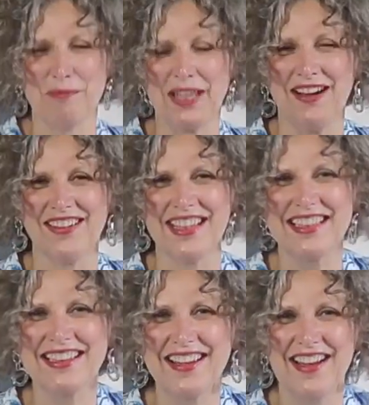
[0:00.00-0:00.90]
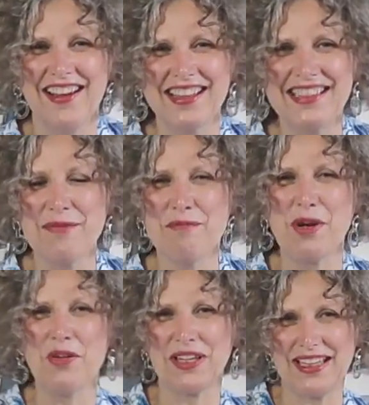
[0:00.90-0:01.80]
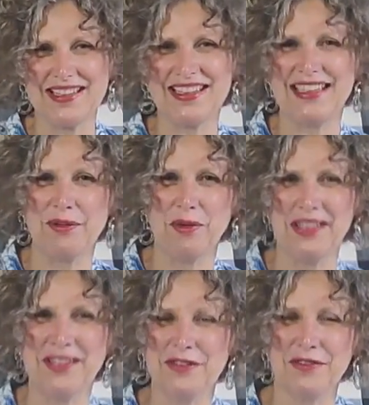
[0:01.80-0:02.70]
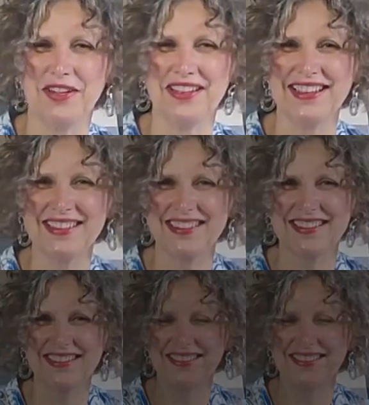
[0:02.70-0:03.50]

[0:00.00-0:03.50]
behind, I sent Mark in to see what he could find.